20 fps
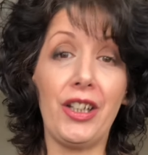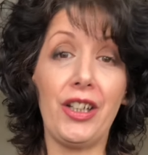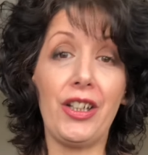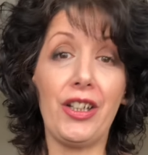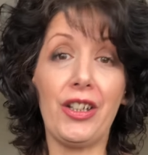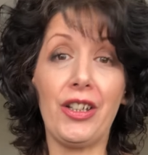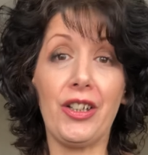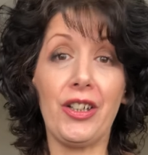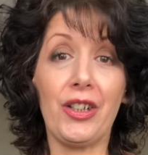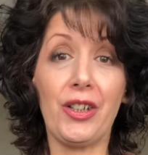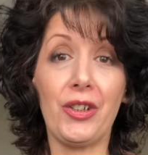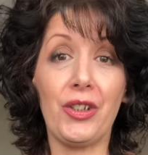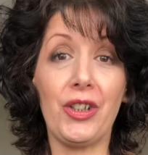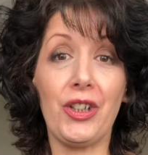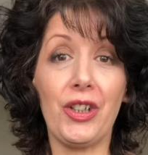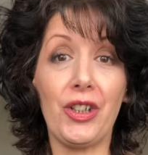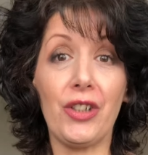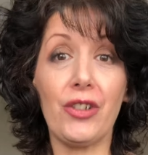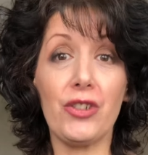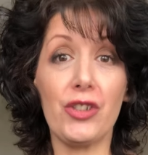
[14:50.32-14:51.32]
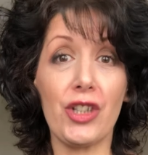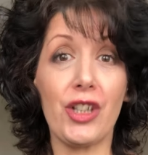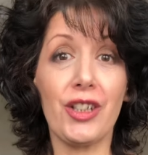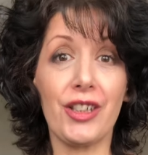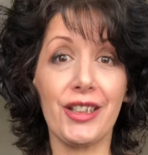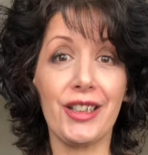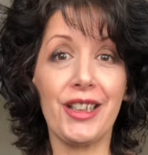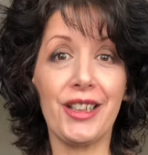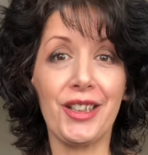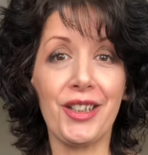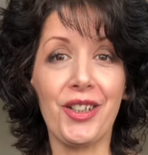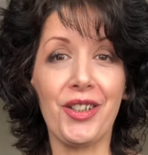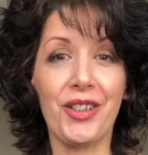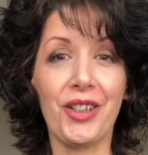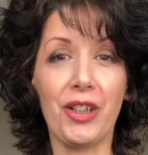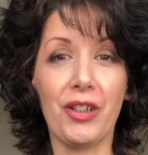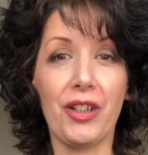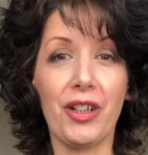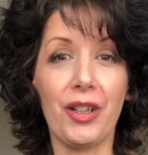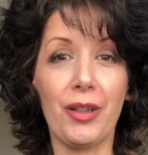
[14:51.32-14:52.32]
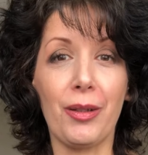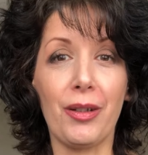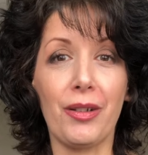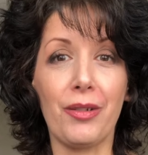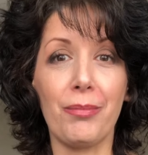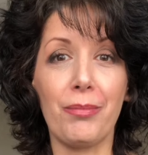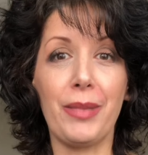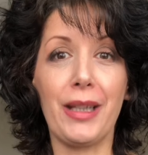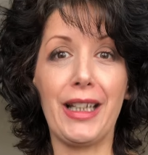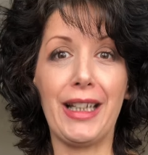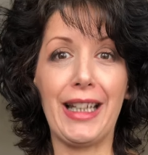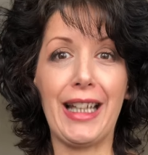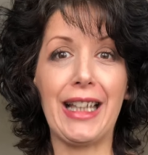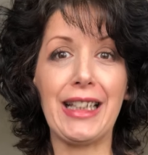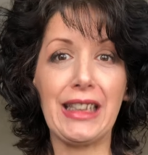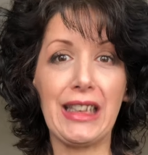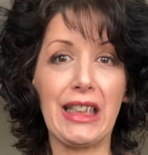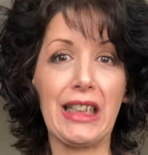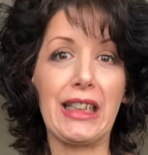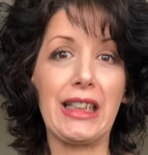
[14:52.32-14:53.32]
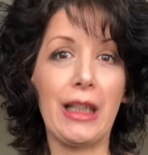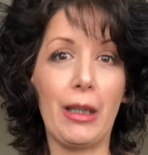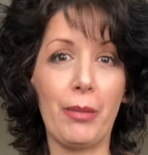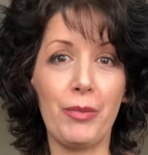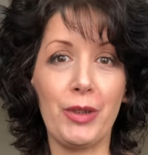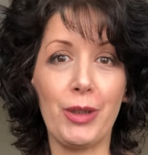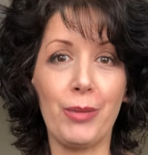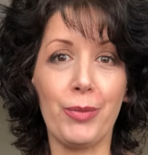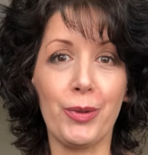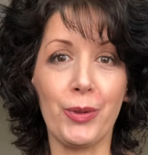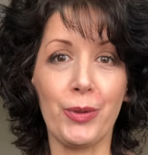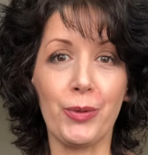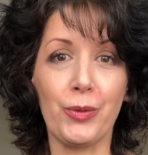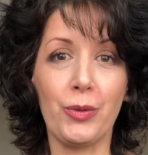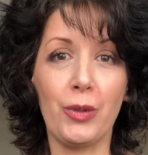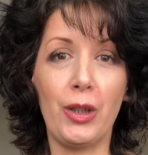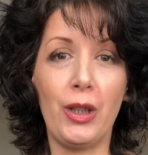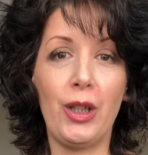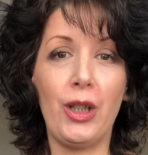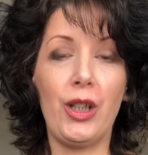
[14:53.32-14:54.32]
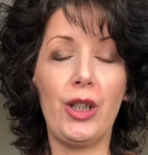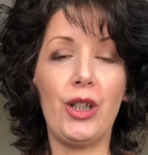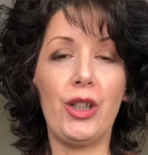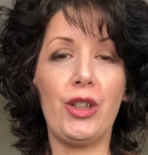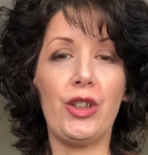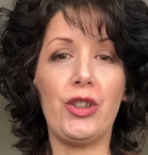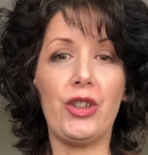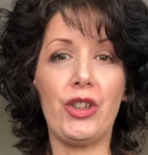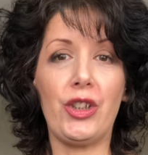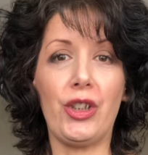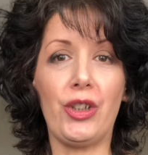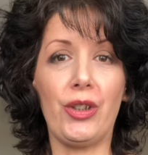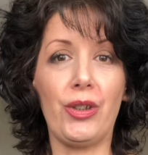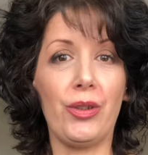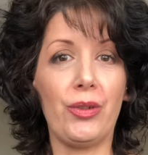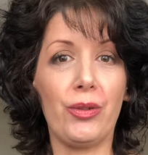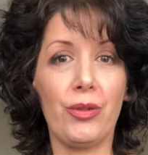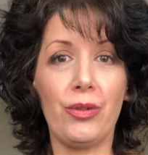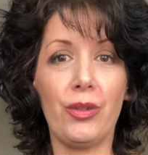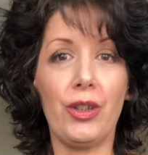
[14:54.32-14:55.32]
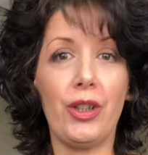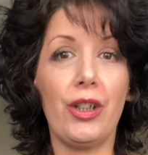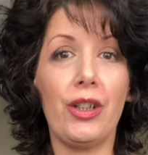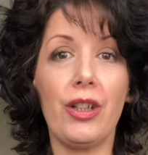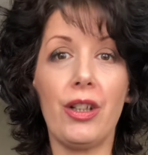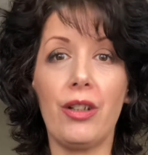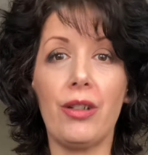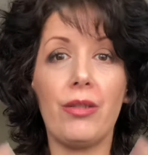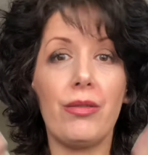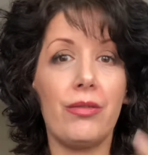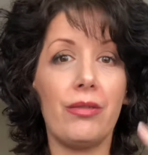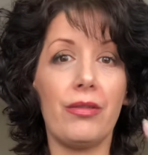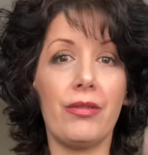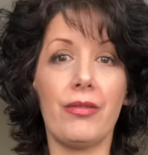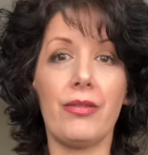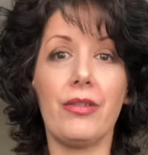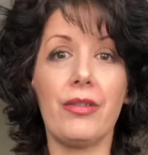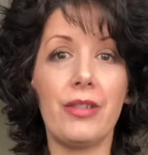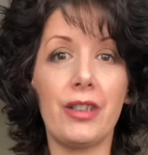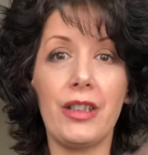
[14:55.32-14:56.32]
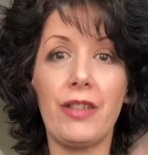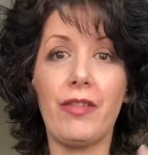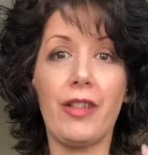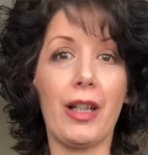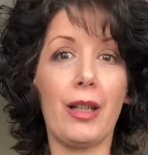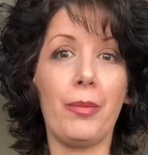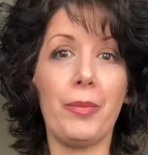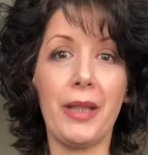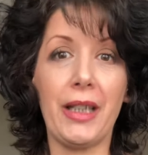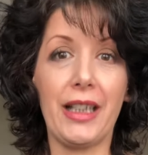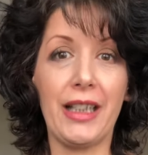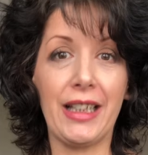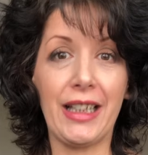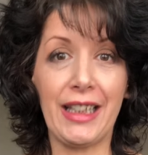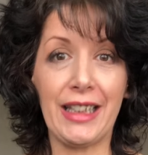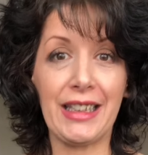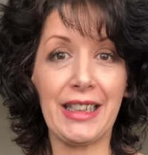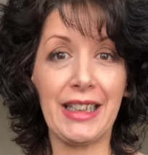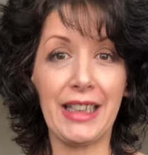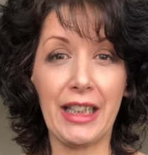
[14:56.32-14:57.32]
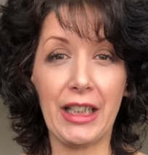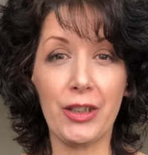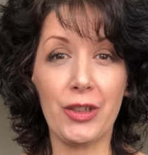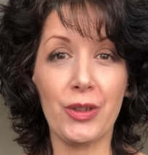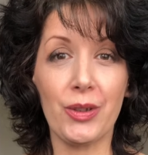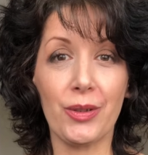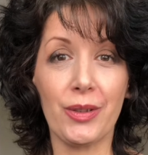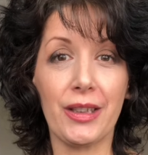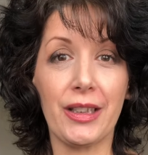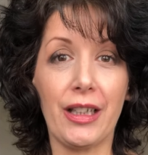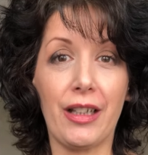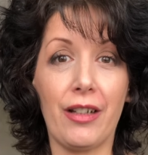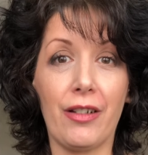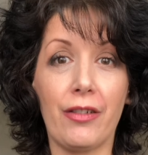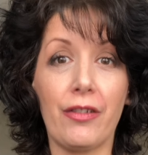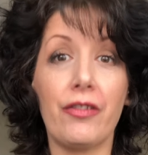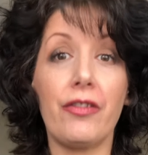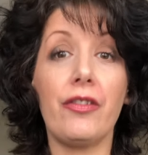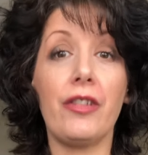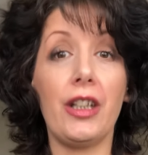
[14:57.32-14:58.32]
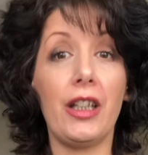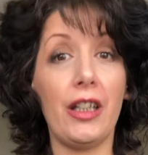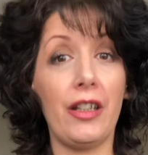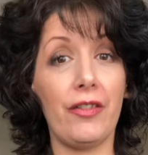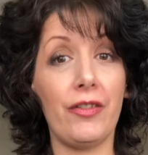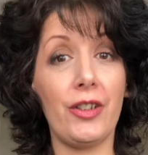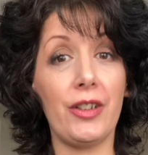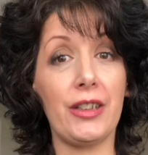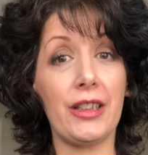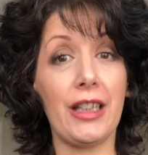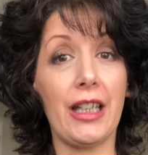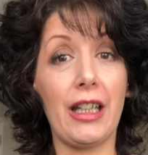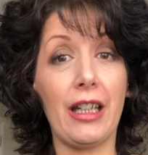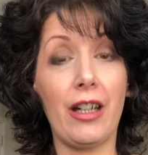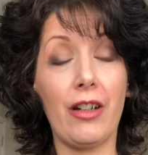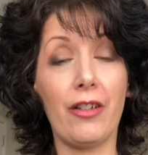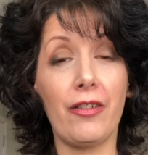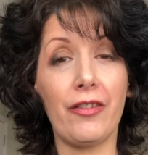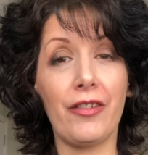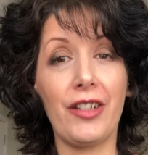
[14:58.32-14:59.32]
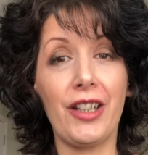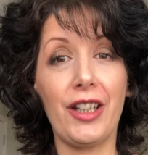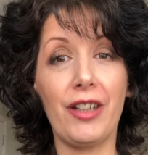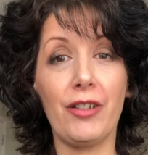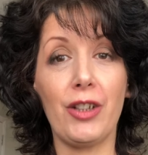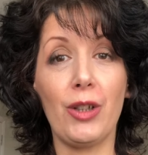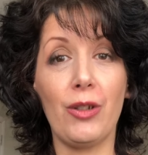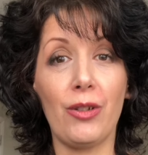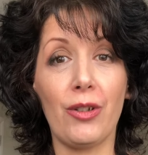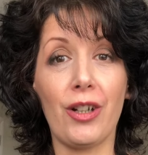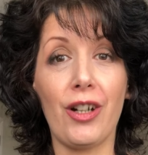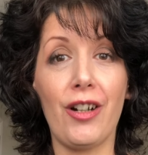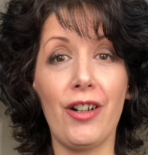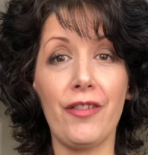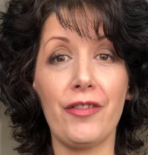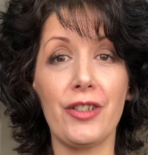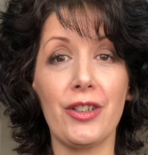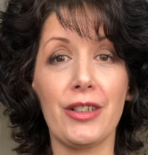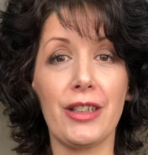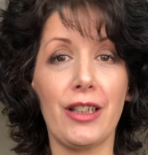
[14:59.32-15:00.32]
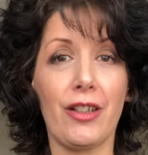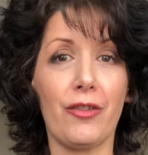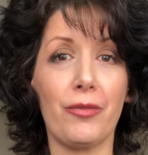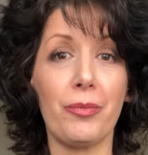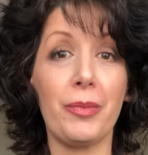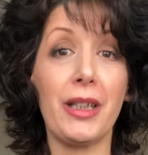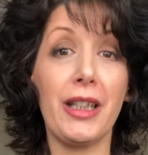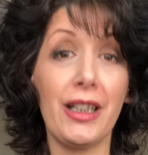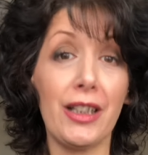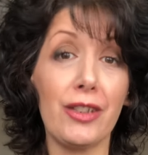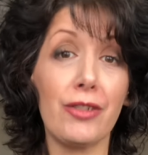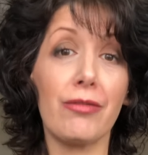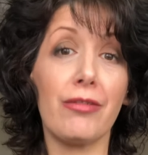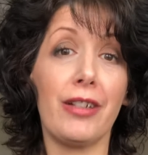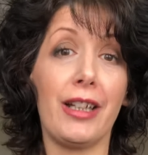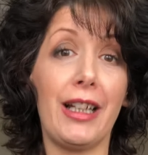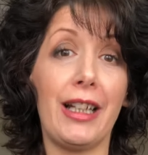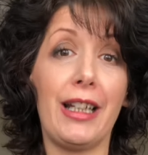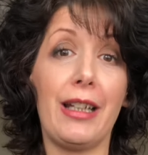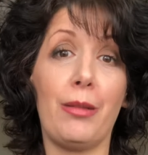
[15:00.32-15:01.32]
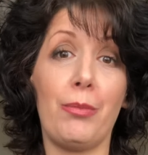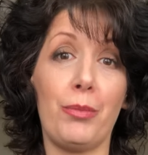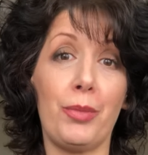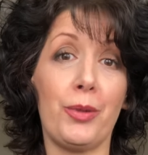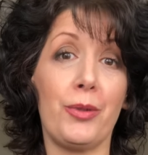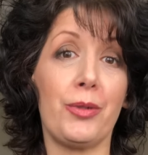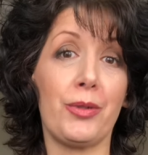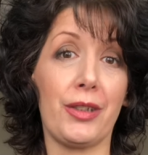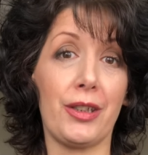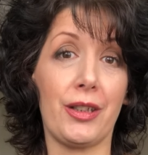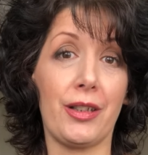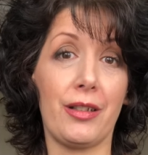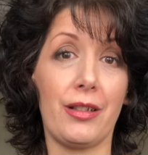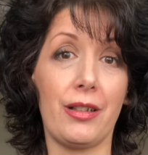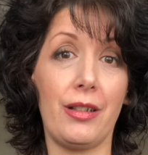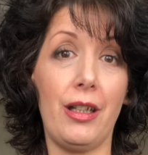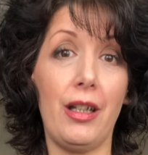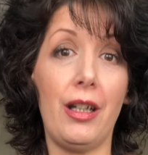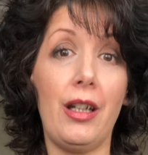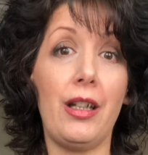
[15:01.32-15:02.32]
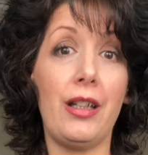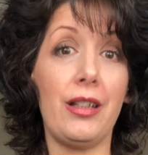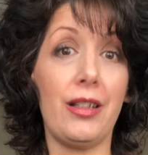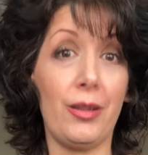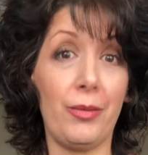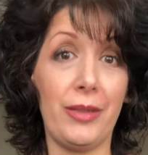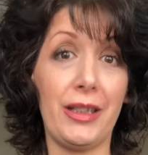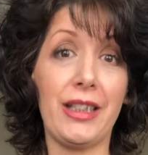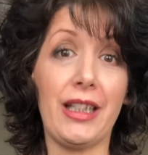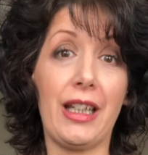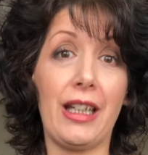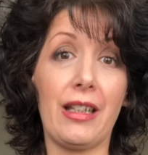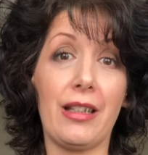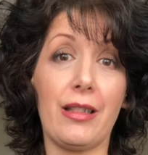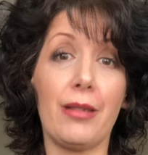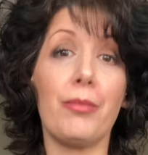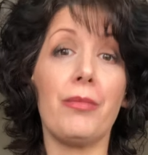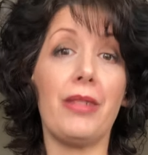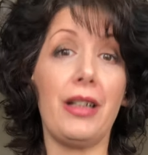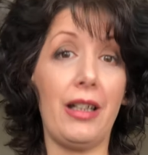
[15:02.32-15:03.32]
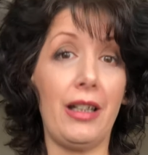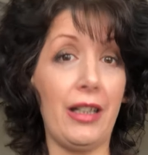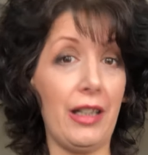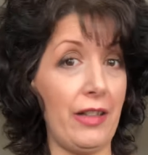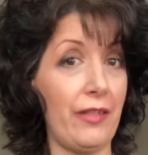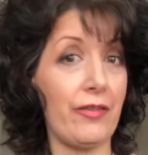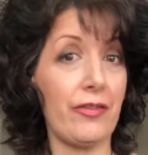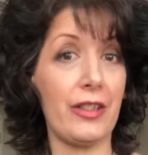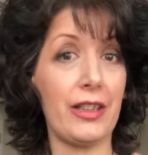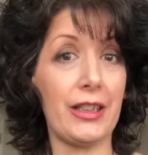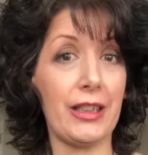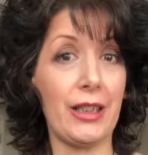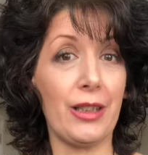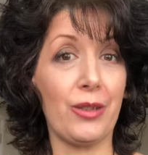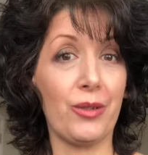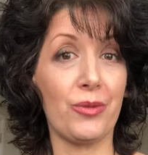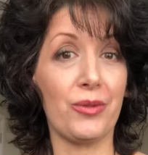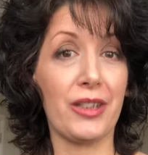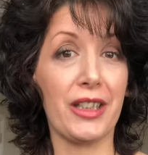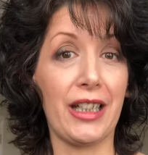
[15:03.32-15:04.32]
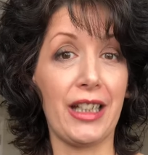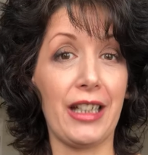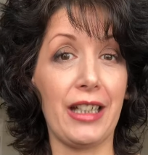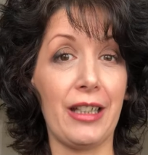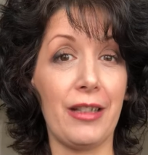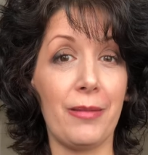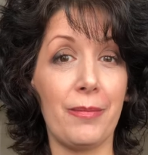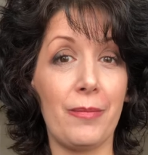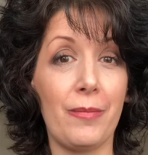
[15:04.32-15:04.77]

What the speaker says: you know, your chances are you're going to be less susceptible to, you know, developing these things yourself if you stay healthy and you look after yourself. But it is really important that we take them every single day.